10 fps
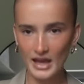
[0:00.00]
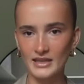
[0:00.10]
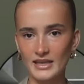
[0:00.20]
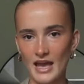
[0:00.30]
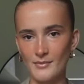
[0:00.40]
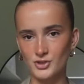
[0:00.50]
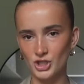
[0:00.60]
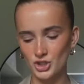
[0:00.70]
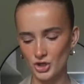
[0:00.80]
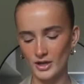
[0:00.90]
And yeah, I'm just
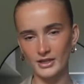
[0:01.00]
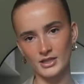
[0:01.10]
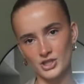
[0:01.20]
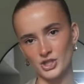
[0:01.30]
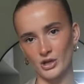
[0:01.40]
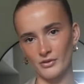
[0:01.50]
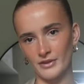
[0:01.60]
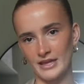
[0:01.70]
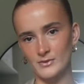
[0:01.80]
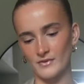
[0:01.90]
going to try and style
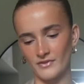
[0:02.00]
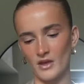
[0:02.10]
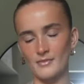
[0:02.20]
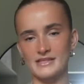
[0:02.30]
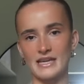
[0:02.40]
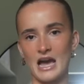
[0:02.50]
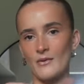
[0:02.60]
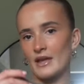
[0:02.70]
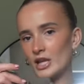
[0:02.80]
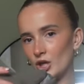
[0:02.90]
these with them, see how
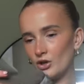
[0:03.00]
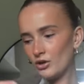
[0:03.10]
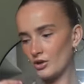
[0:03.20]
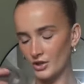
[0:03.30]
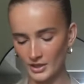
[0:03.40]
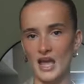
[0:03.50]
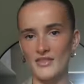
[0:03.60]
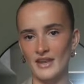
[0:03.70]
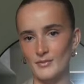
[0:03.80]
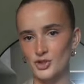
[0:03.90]
they look.
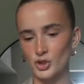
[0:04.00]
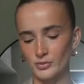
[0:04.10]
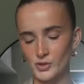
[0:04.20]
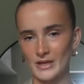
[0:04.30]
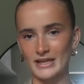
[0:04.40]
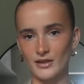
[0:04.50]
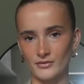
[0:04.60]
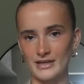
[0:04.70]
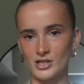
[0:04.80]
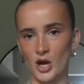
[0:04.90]
And then I'm stuck between
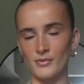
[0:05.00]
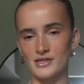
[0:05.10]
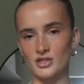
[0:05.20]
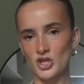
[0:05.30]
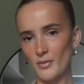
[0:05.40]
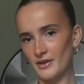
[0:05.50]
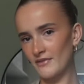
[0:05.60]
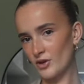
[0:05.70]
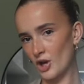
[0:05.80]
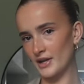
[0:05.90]
three tops. The top that
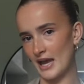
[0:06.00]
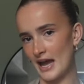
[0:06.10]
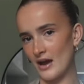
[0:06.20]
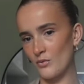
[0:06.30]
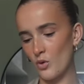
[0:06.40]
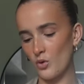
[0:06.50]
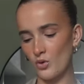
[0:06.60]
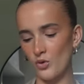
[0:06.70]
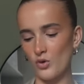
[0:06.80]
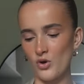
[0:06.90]
I've got on now,
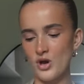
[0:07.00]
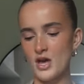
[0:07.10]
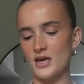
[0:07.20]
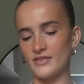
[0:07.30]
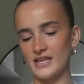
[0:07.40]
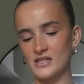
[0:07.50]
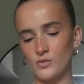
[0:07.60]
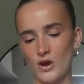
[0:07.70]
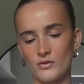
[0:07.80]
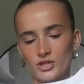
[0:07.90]
or this
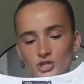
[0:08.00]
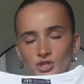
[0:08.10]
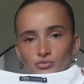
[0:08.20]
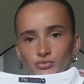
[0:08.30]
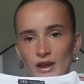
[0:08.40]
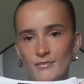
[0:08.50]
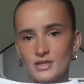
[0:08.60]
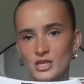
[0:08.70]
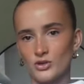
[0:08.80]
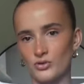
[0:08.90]
one, which is just a
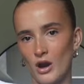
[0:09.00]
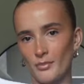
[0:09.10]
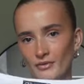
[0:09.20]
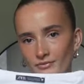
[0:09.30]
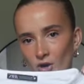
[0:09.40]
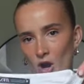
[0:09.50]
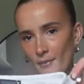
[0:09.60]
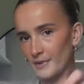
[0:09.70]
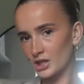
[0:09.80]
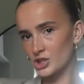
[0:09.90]
ribbed crop
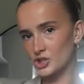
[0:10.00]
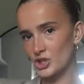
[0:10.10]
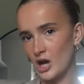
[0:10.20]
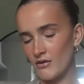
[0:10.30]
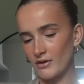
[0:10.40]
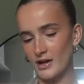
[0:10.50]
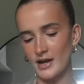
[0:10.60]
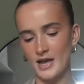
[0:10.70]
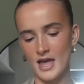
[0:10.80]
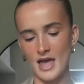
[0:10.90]
from Zara.